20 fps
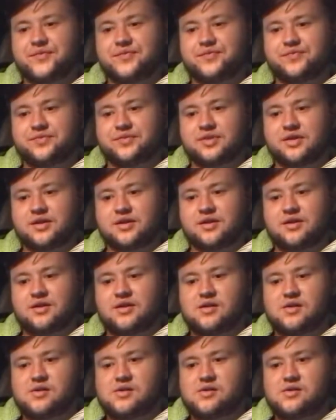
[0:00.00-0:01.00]

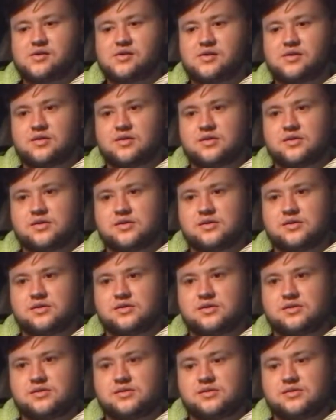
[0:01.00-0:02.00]

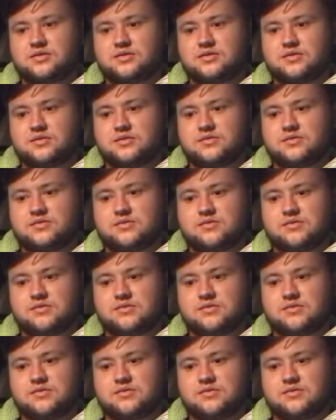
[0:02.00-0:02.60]
(silent)